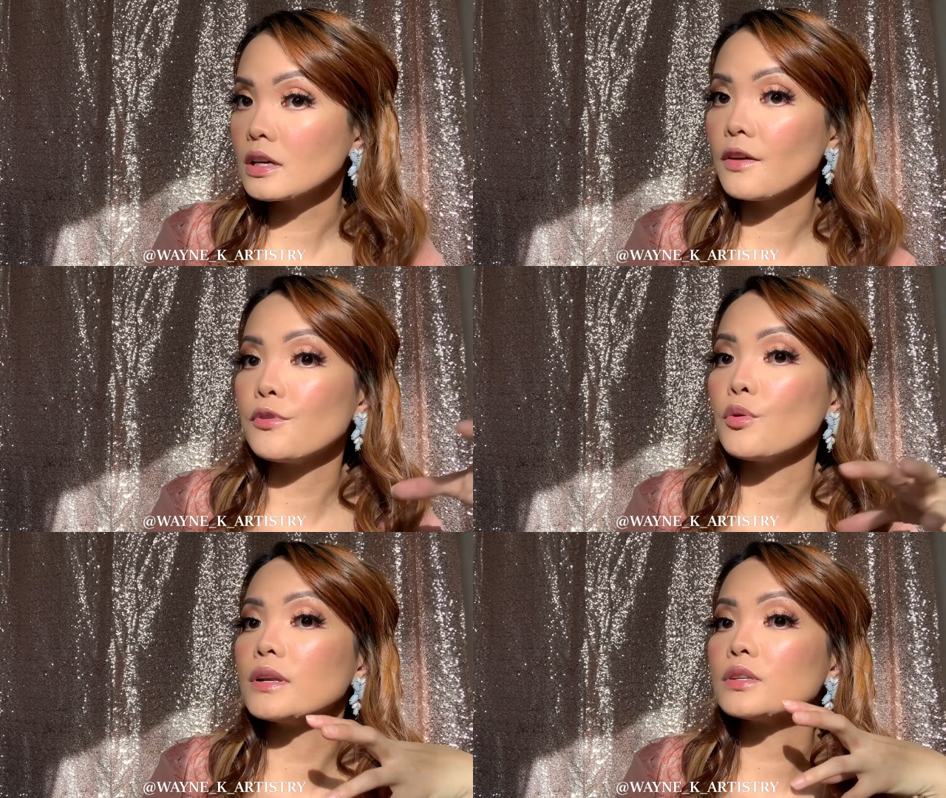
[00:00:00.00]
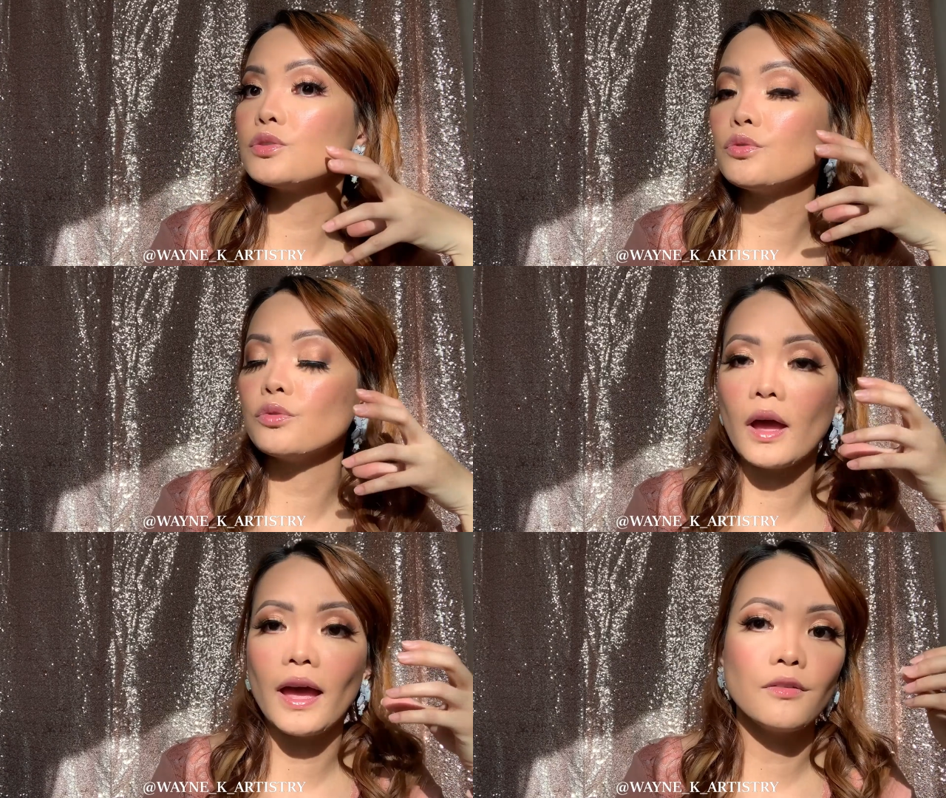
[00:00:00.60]
If you want to
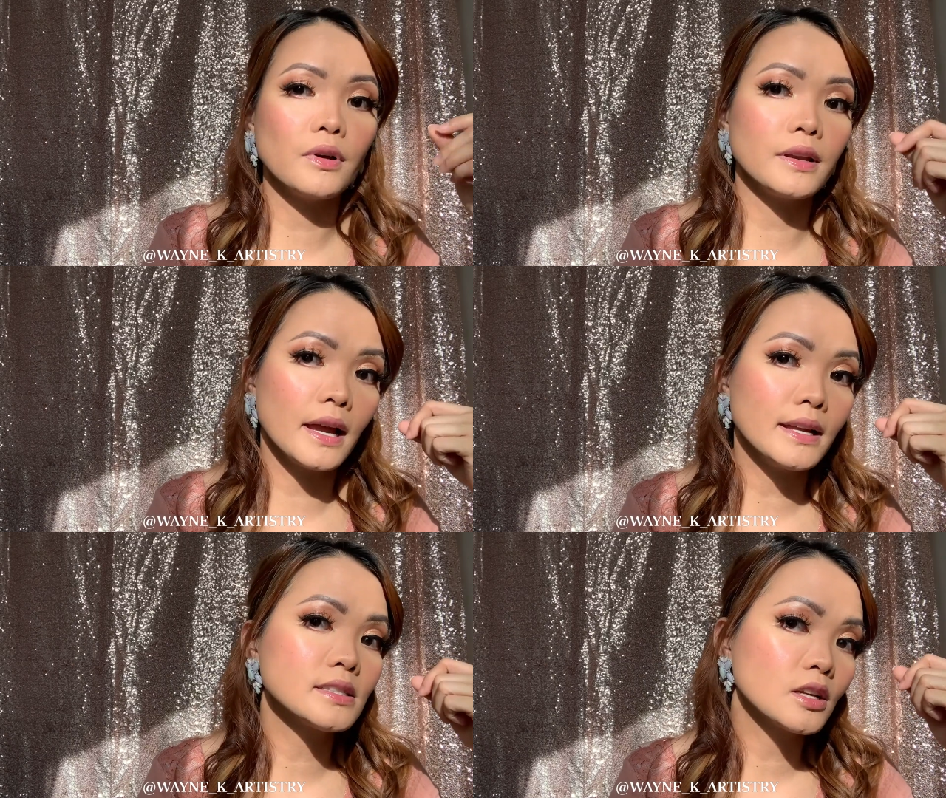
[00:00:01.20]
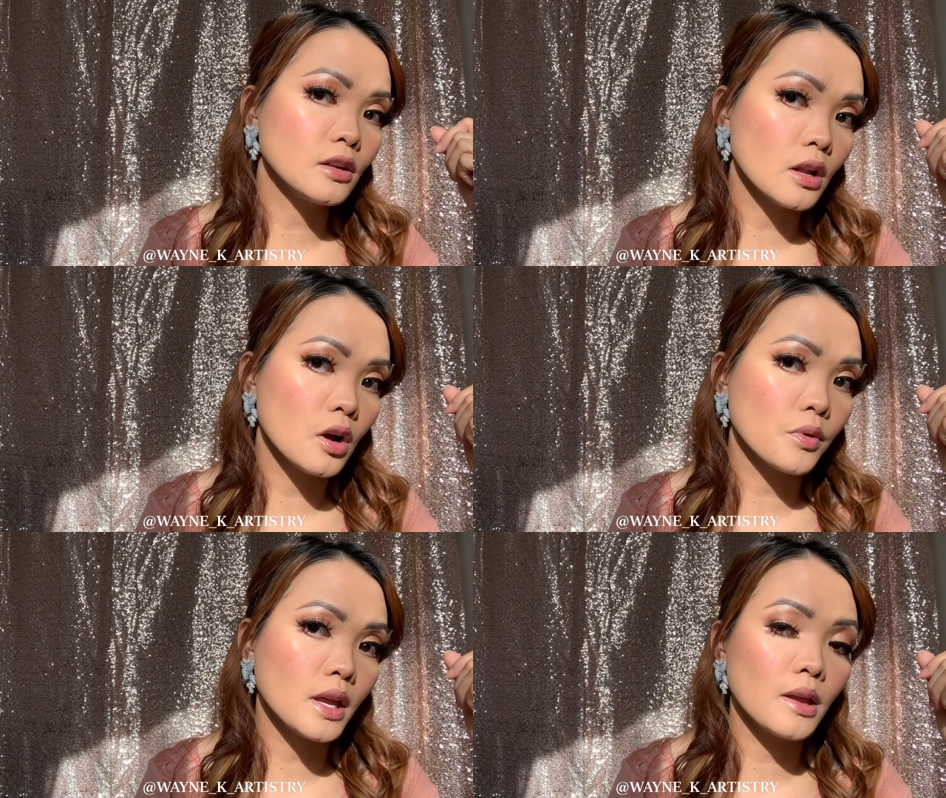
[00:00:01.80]
have a nice
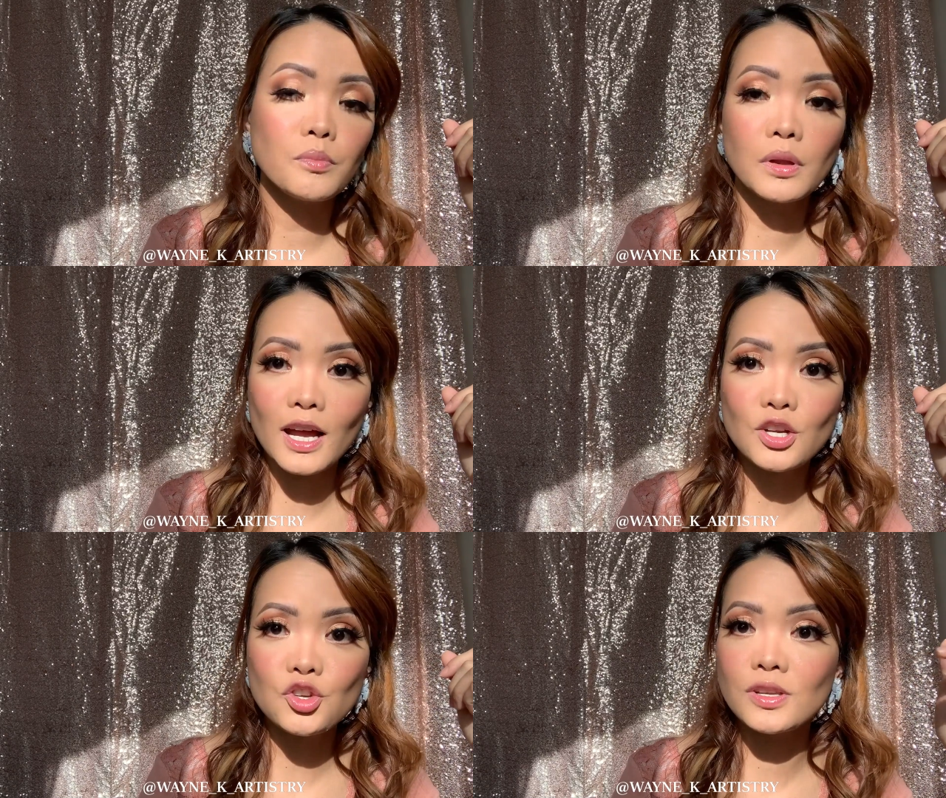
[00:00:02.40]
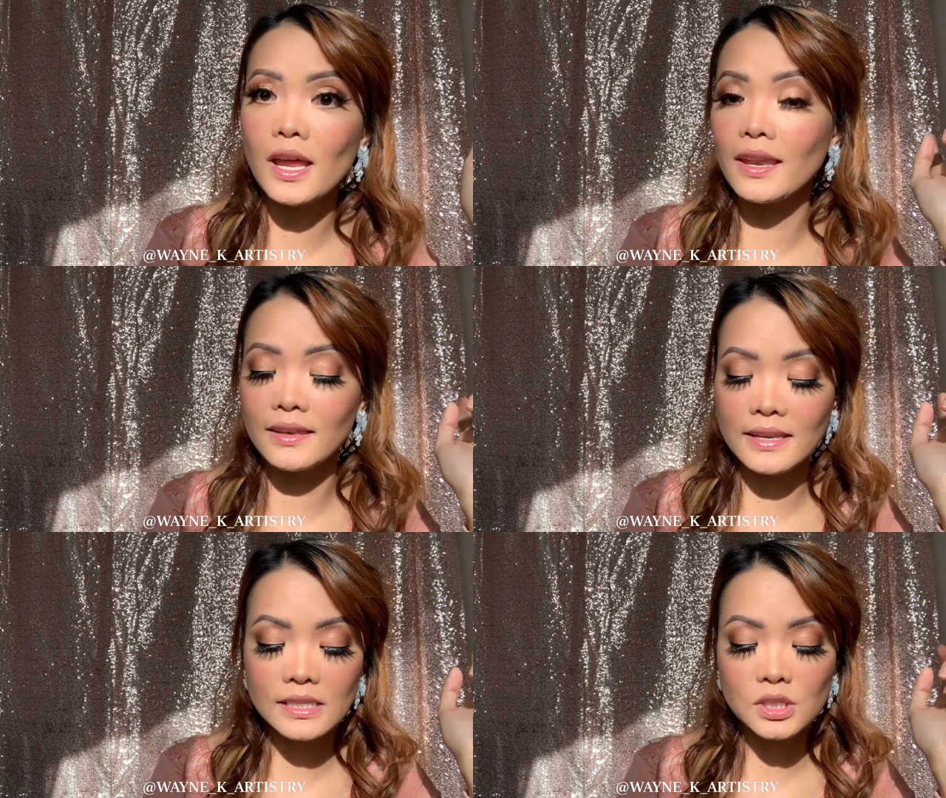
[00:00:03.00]
glowy blush, then
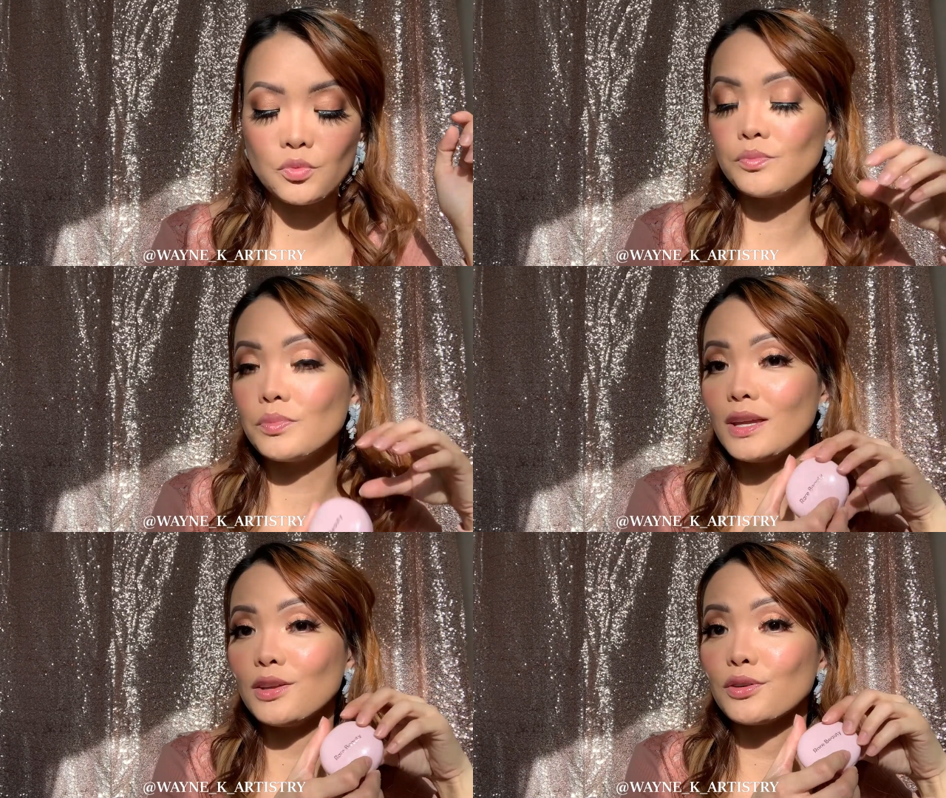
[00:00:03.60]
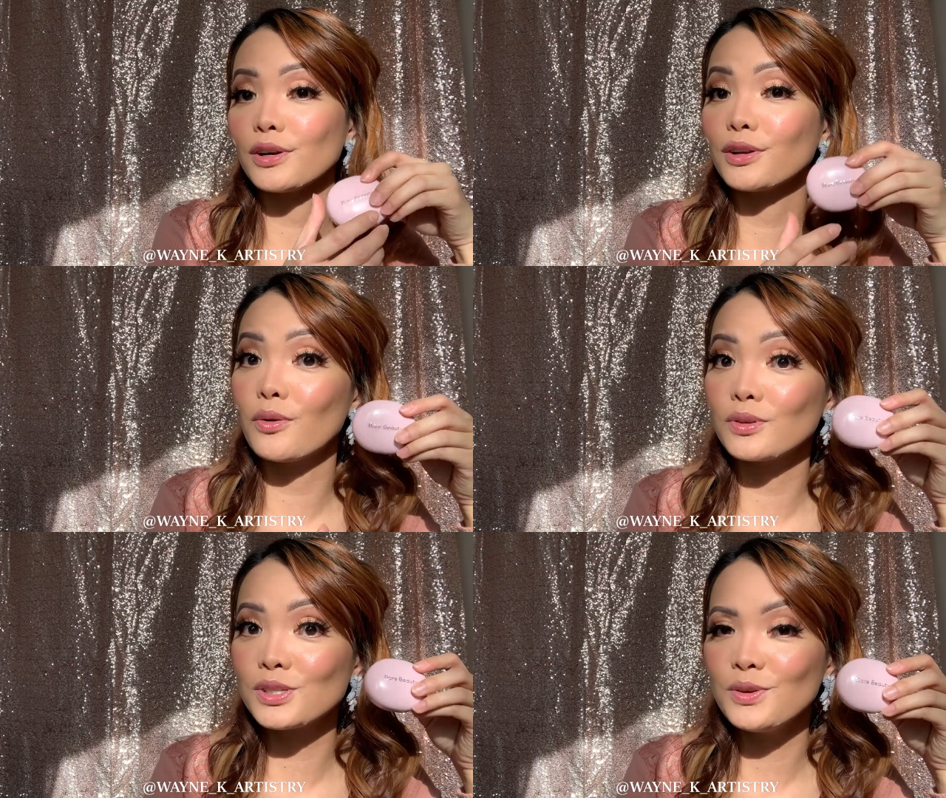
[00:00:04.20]
this would be your
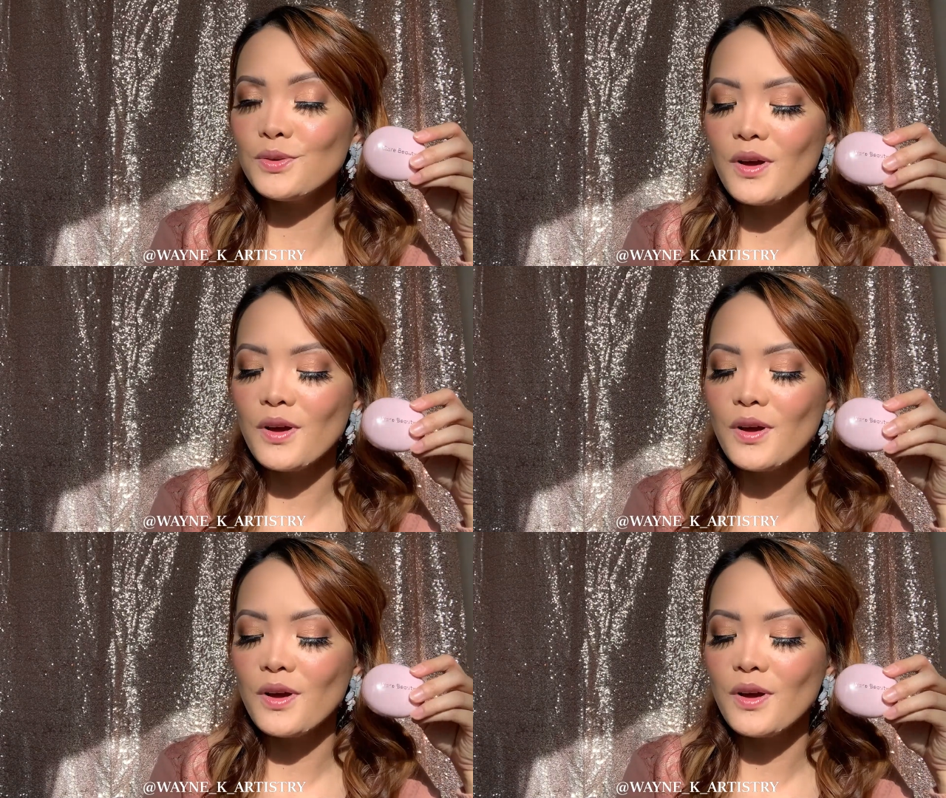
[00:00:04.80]
go-to.